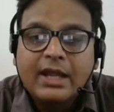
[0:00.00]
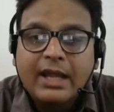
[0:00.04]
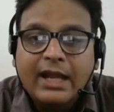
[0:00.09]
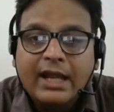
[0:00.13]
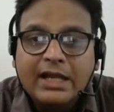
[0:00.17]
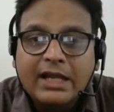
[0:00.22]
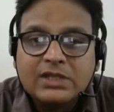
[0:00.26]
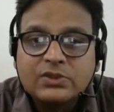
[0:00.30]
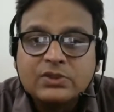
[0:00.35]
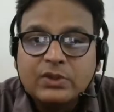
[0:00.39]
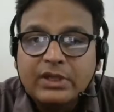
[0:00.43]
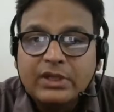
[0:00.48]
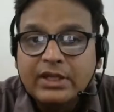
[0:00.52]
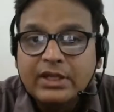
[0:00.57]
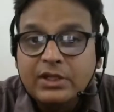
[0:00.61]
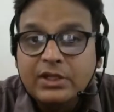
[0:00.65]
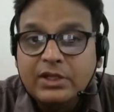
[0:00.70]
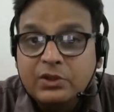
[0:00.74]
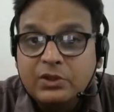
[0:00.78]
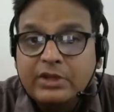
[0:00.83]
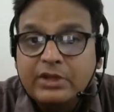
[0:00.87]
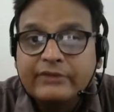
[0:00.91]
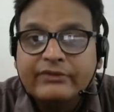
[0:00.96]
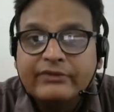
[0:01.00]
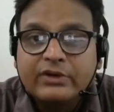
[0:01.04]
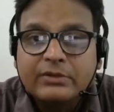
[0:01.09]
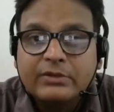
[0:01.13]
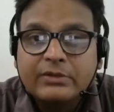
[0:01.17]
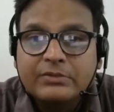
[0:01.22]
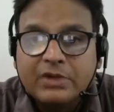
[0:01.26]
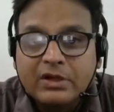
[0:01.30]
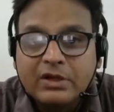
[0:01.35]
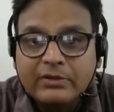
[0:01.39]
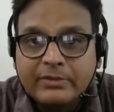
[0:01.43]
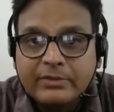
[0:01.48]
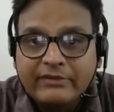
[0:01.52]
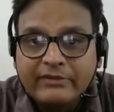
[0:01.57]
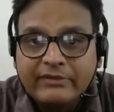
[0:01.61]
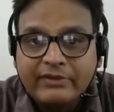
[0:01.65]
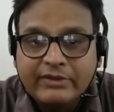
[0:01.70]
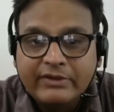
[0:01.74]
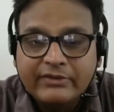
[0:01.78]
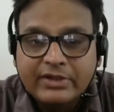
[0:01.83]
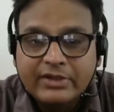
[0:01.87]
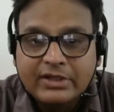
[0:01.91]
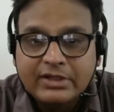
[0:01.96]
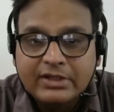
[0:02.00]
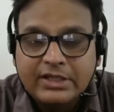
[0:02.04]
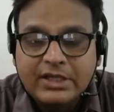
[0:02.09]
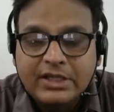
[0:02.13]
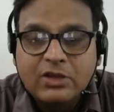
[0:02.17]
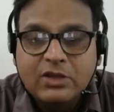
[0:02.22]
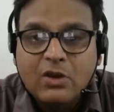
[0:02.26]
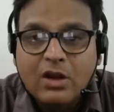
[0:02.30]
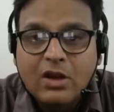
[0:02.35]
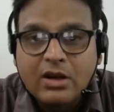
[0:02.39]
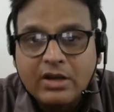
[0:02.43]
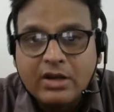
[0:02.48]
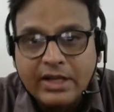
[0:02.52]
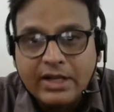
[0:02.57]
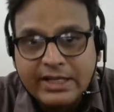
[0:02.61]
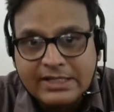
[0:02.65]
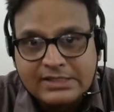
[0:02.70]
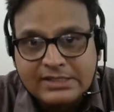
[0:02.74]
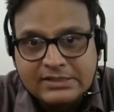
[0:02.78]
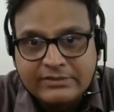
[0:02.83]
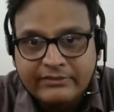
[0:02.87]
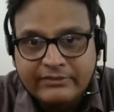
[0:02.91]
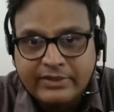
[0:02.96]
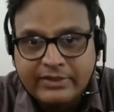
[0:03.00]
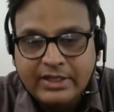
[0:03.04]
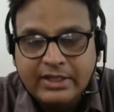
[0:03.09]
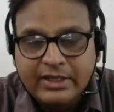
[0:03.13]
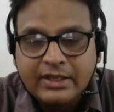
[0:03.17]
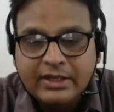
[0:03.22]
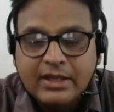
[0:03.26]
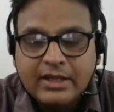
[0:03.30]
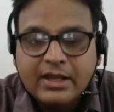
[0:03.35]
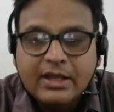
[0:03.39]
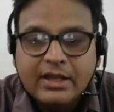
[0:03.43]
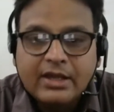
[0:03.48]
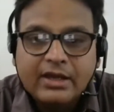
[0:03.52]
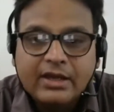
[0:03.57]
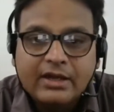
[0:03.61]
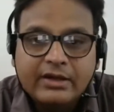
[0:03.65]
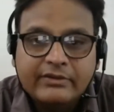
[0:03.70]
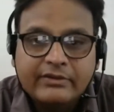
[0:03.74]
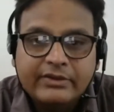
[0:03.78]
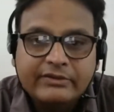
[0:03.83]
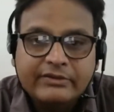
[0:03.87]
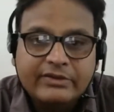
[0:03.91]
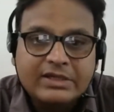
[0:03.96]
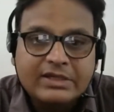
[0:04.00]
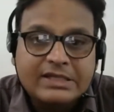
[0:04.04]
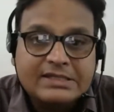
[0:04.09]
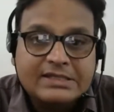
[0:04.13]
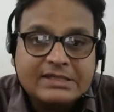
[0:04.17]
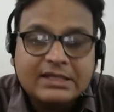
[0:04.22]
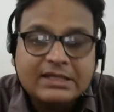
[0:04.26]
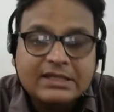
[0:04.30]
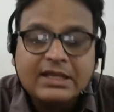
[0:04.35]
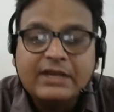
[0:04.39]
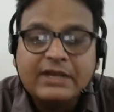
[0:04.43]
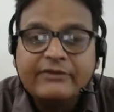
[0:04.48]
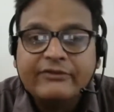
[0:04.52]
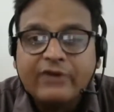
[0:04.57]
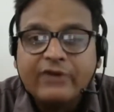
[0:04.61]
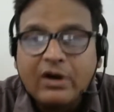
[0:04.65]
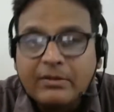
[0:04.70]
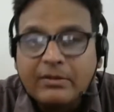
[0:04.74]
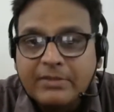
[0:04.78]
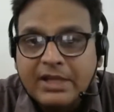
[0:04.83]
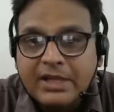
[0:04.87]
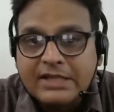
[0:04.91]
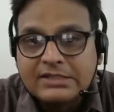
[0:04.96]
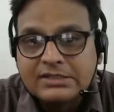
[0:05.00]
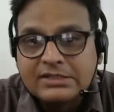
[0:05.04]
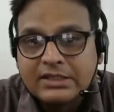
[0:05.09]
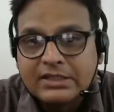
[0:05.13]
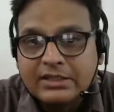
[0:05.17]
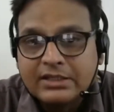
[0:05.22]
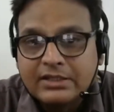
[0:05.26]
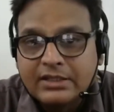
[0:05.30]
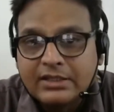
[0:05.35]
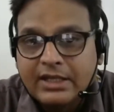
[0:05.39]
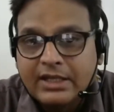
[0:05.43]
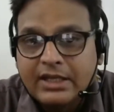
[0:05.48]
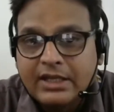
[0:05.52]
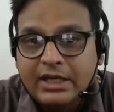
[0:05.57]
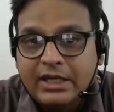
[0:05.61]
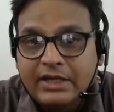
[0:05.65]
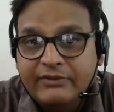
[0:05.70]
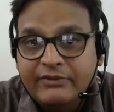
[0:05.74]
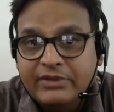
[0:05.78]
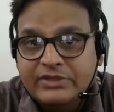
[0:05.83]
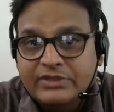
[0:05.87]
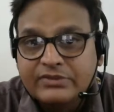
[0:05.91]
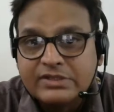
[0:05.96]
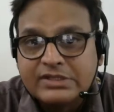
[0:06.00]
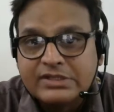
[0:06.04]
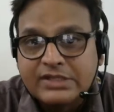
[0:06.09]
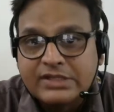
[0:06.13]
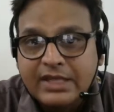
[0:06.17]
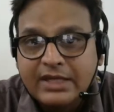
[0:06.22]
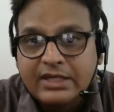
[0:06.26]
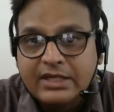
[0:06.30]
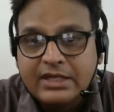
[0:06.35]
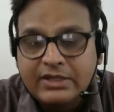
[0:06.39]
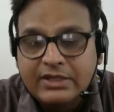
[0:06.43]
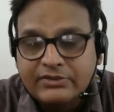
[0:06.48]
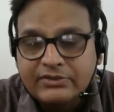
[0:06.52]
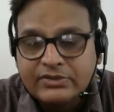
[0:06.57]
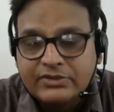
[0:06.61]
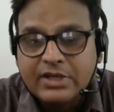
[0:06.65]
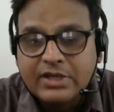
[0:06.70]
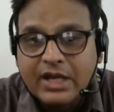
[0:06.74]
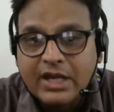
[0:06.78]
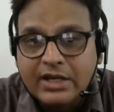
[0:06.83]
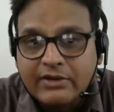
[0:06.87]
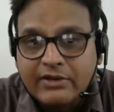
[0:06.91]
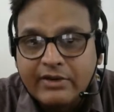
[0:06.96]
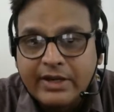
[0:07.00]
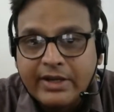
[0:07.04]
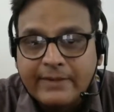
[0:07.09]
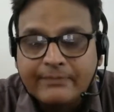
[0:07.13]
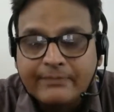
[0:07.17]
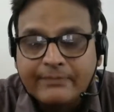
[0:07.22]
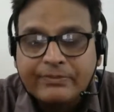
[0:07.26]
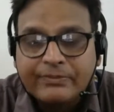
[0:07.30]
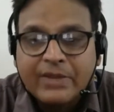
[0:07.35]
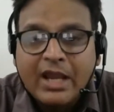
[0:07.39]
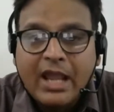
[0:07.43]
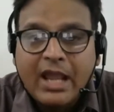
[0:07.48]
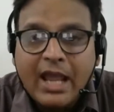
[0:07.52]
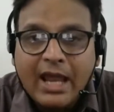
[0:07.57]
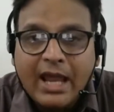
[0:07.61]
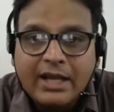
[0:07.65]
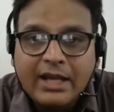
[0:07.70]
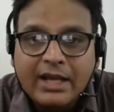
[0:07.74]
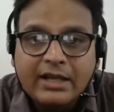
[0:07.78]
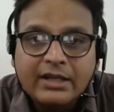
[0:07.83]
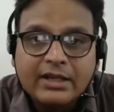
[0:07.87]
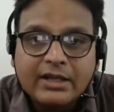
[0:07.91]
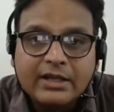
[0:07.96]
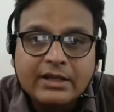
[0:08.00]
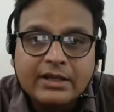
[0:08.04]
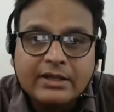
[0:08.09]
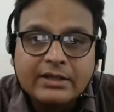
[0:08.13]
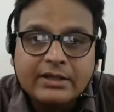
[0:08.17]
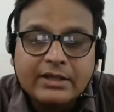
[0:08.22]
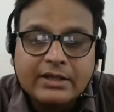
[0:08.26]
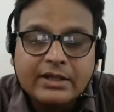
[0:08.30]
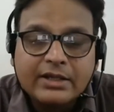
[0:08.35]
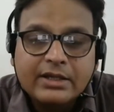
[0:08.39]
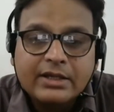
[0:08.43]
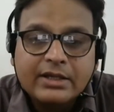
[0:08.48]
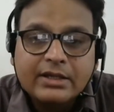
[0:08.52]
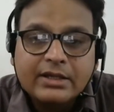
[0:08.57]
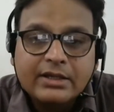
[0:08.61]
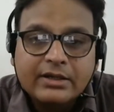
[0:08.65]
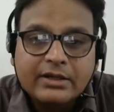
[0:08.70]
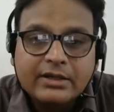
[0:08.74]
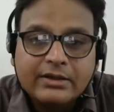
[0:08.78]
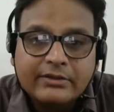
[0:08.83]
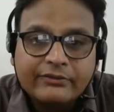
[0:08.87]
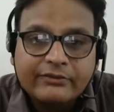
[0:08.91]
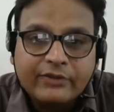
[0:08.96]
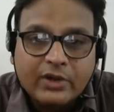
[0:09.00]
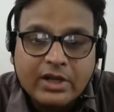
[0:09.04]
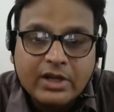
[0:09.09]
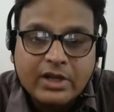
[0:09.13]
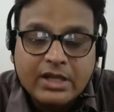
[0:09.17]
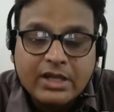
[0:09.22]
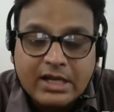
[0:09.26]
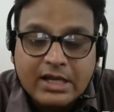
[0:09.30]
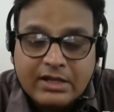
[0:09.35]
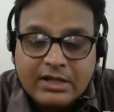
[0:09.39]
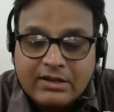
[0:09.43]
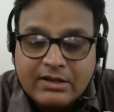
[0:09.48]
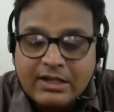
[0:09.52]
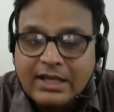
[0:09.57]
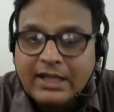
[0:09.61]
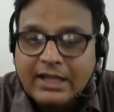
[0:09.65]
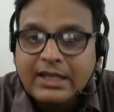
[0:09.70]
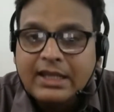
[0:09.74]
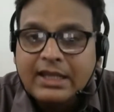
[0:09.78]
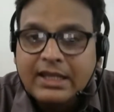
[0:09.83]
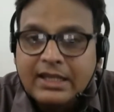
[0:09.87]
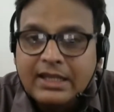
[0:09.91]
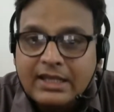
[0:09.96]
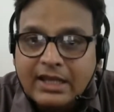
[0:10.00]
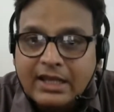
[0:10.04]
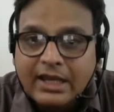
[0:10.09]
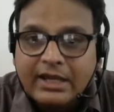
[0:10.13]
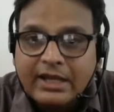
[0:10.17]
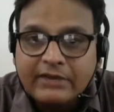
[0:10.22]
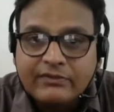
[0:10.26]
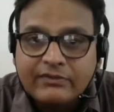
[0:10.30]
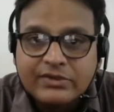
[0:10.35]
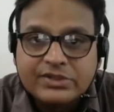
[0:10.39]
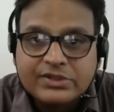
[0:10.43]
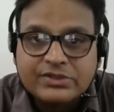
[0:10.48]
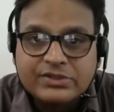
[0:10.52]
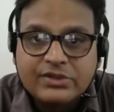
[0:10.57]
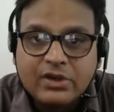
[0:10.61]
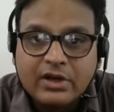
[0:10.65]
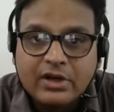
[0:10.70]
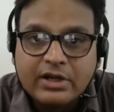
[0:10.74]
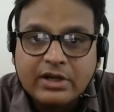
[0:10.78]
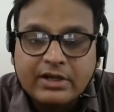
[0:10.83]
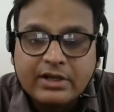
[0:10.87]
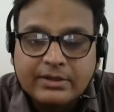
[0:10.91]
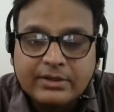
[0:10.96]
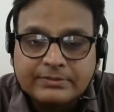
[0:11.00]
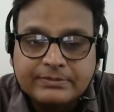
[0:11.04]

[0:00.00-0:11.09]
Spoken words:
actually a newly formed government. We were decolonized. We were recently formed as an individual state, individual country, and for a country like India, it was not